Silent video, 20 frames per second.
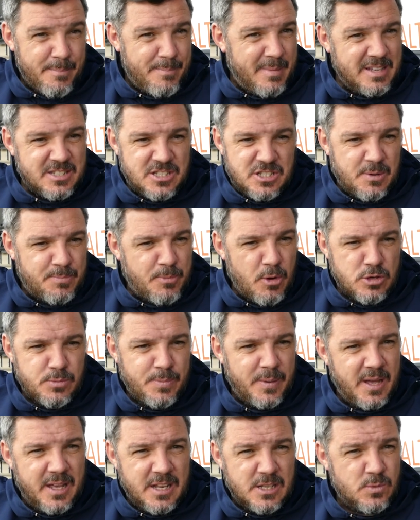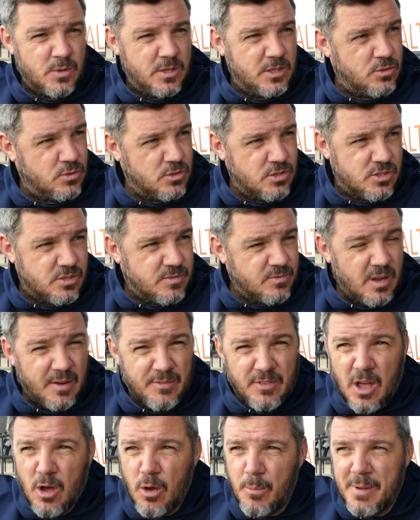Maz is a box player. That's what he does.
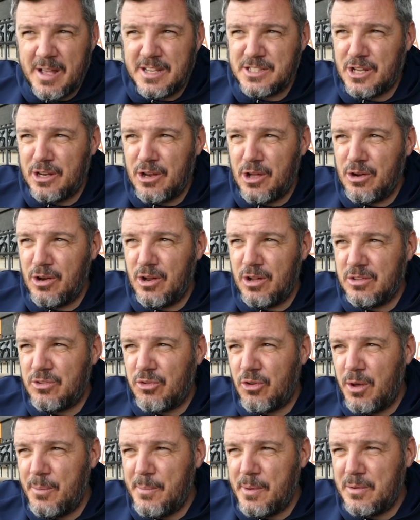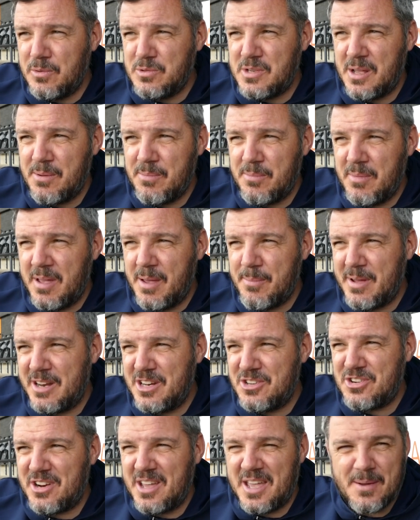I've known Maz a long time. When I was a
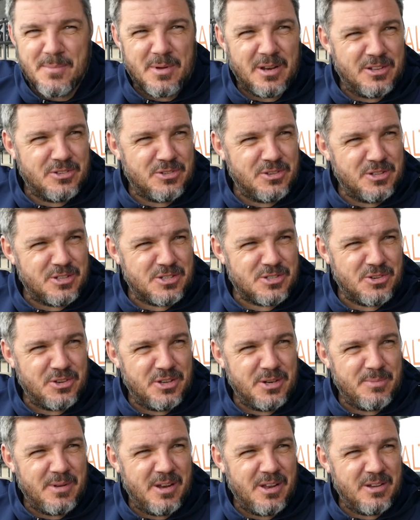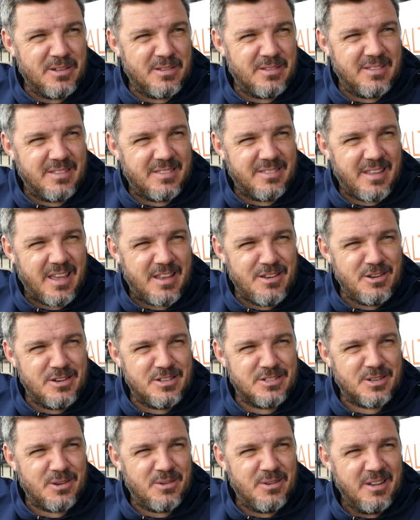manager at Hemel, I tried to sign him 10
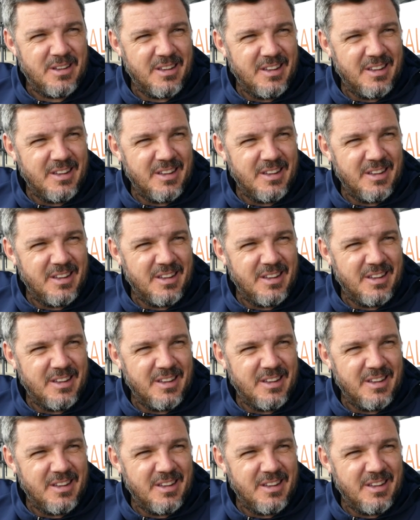years ago,